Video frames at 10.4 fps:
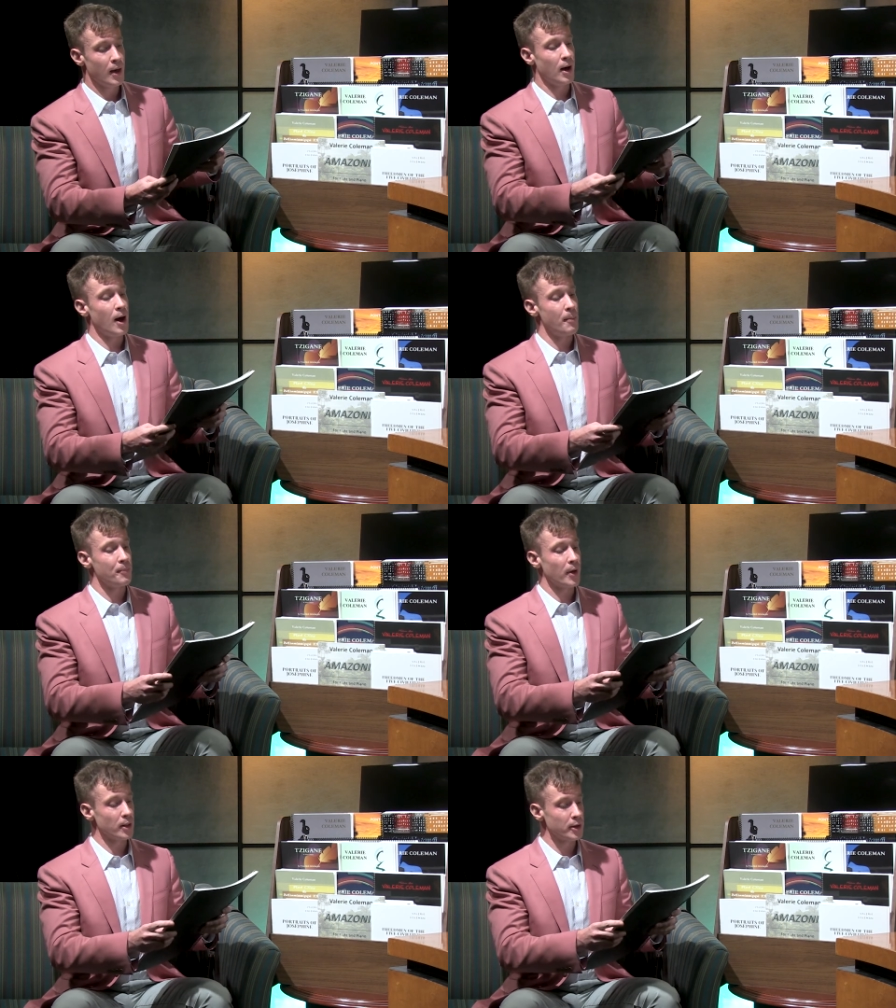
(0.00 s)

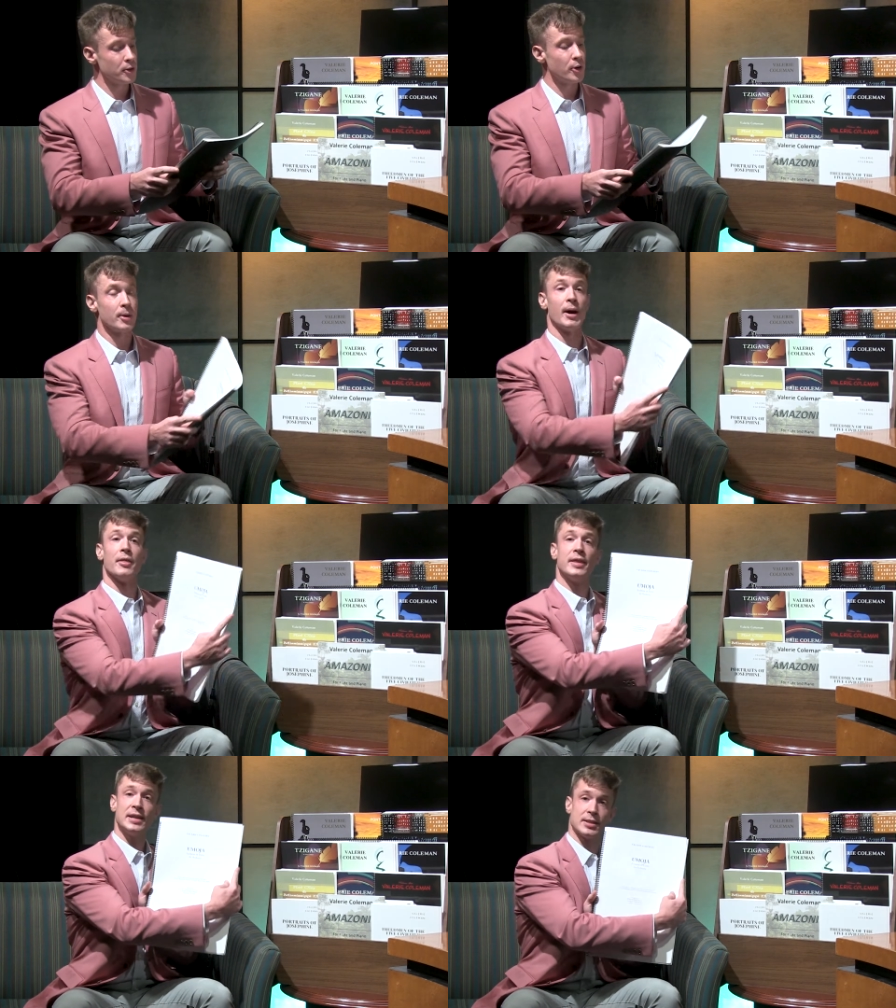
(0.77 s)
Um, a little note
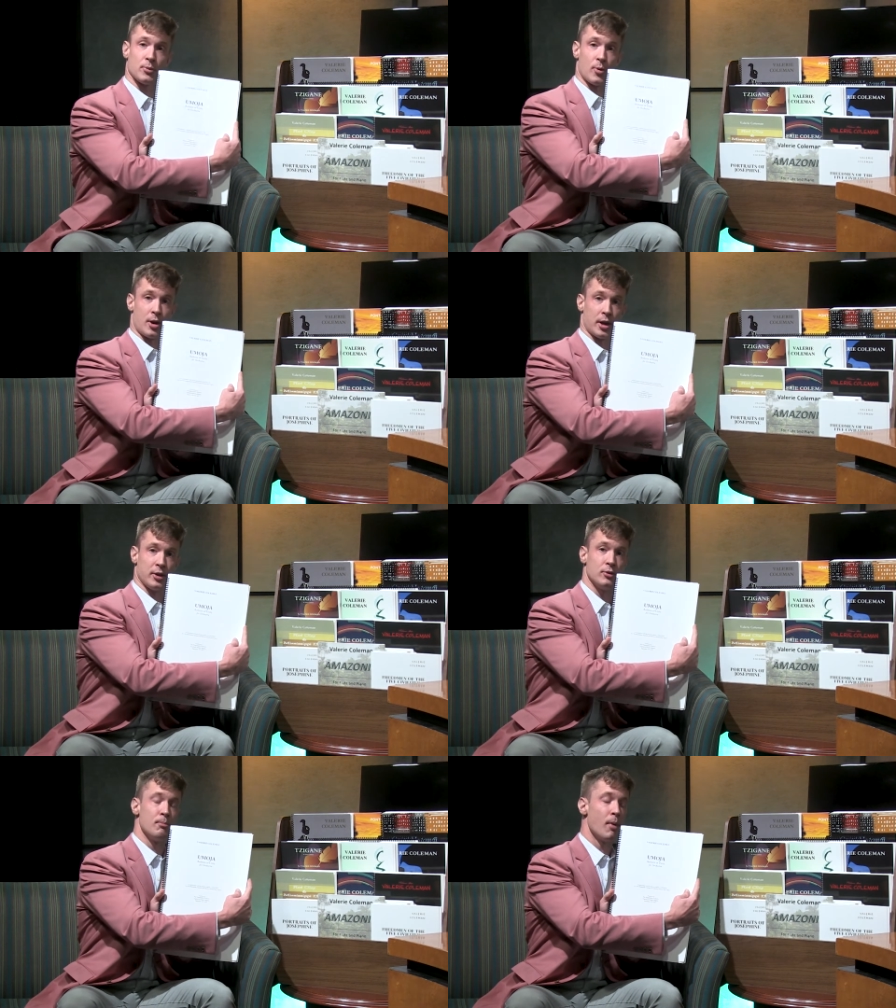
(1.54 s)
about this
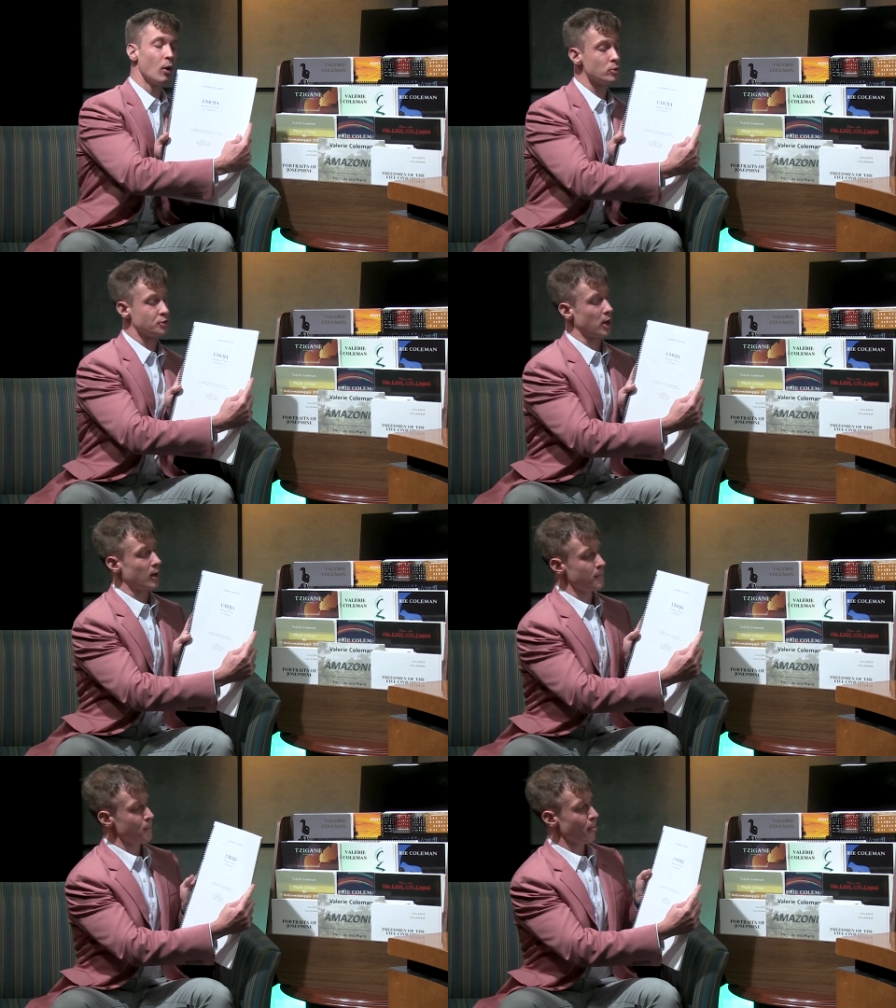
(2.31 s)
work,
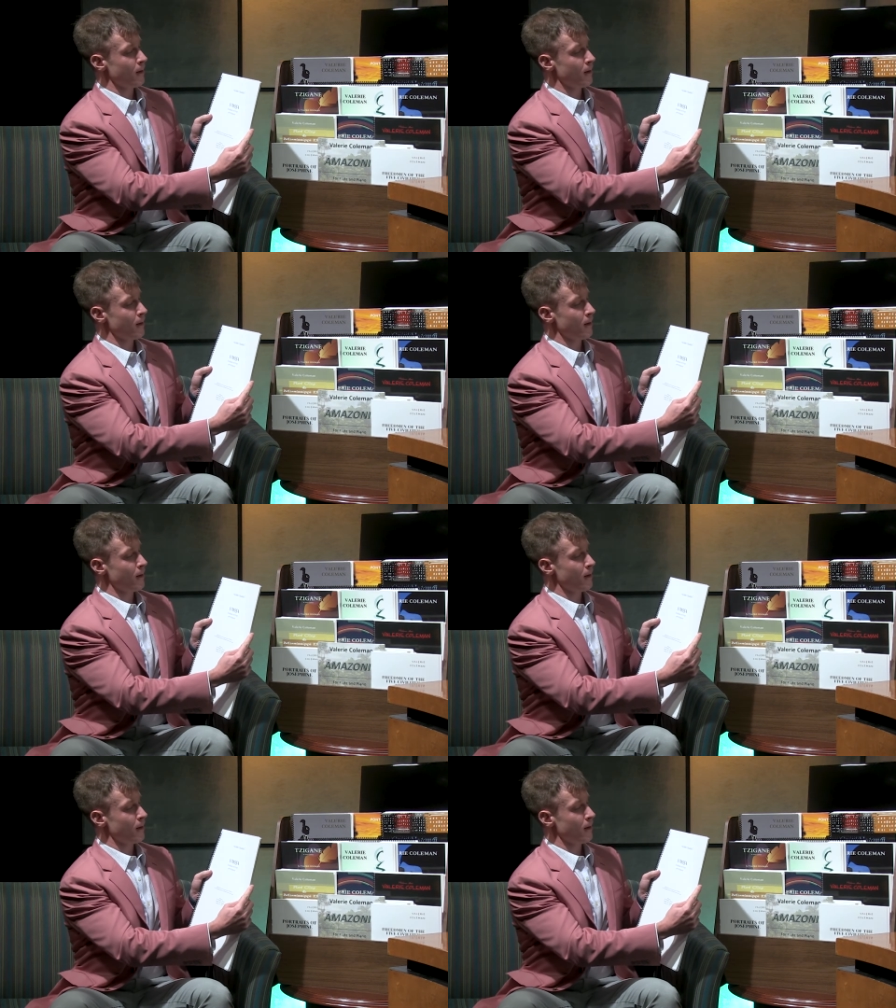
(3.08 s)
Umoja.